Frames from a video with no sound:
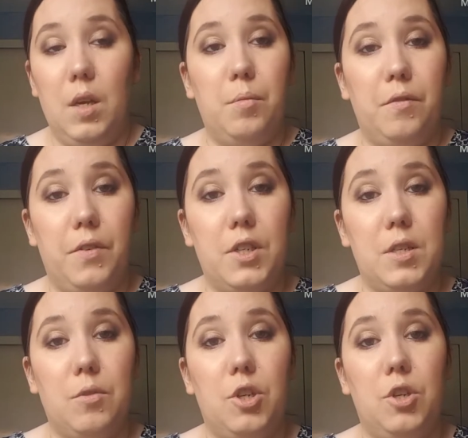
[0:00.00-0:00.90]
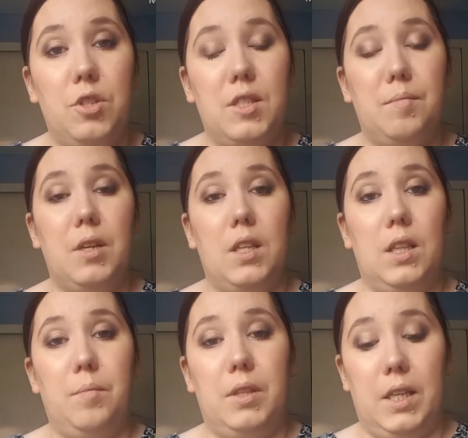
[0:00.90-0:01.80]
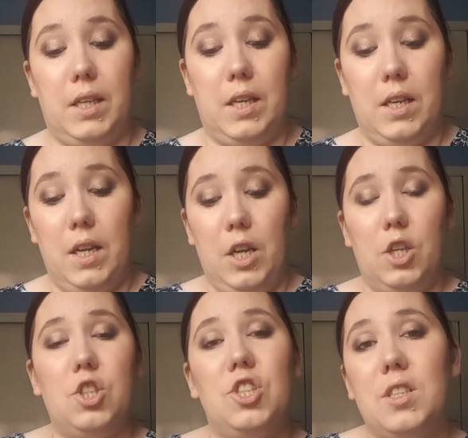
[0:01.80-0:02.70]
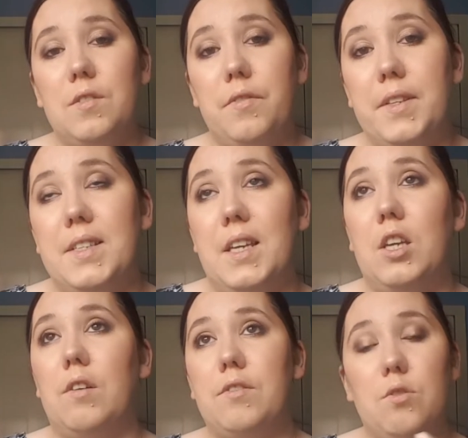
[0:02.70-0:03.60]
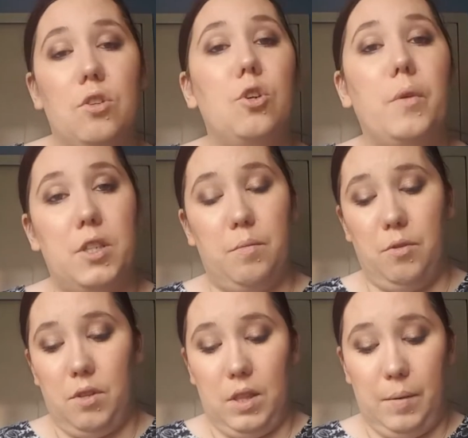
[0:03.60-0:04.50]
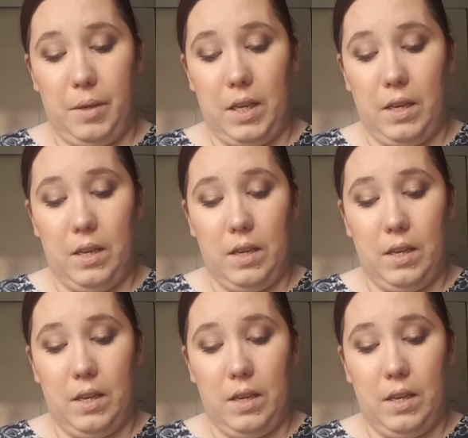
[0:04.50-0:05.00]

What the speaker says: But first I'm going to use some lip liner just for the sake of, so I know where to put the lippy.